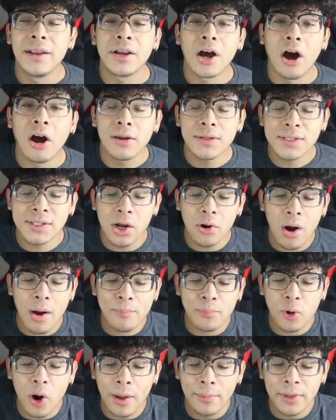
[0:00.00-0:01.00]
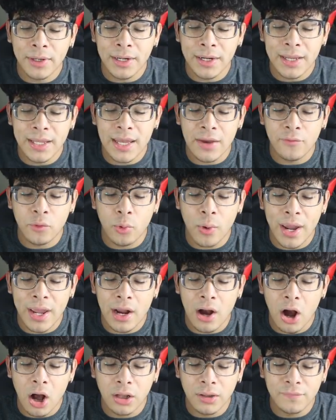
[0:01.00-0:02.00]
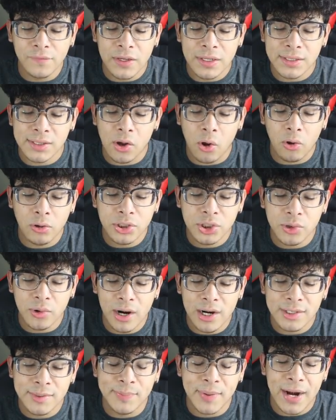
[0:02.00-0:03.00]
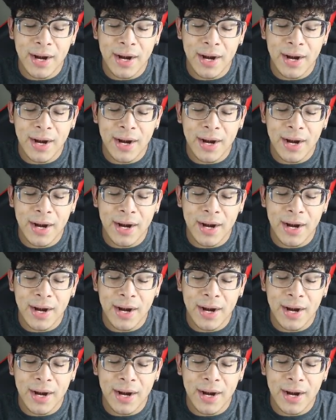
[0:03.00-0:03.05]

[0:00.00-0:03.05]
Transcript: And also, I'm probably gonna give away all of these ultra rares,